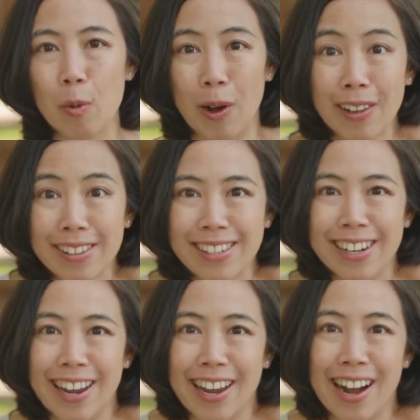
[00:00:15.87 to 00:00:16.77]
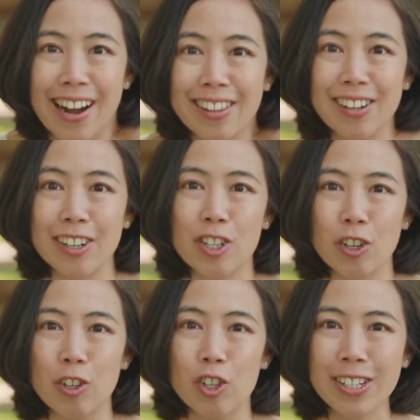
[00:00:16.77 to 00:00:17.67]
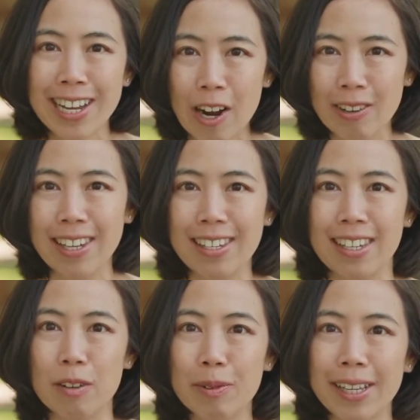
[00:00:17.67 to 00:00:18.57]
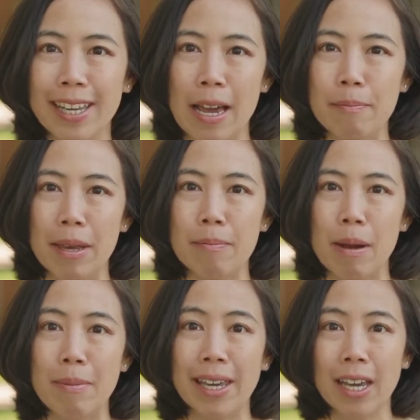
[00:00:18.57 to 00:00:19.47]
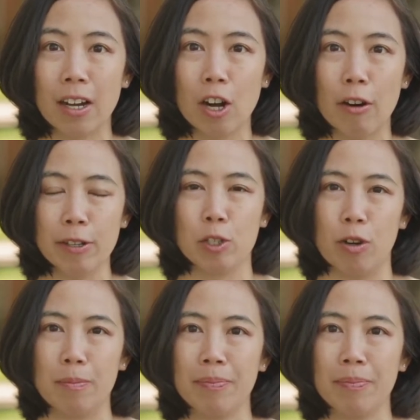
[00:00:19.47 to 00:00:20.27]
Well, today I thought I'd show you just how easy it really can be by making a coffee scrub.